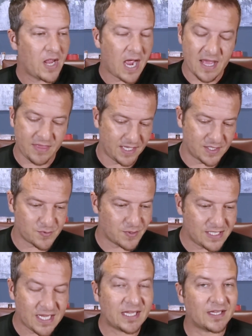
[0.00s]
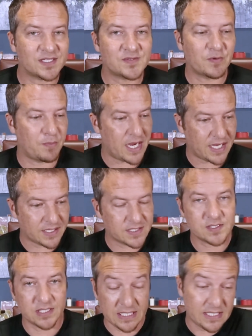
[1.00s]
I think he's ridiculous for buying
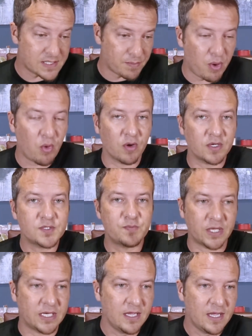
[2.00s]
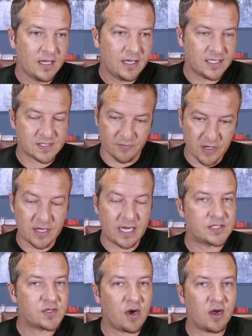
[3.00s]
this. It is a Porsche, but it's a very
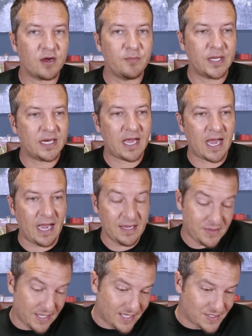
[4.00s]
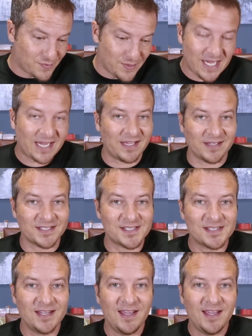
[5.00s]
nice car, but I think it's ridiculous.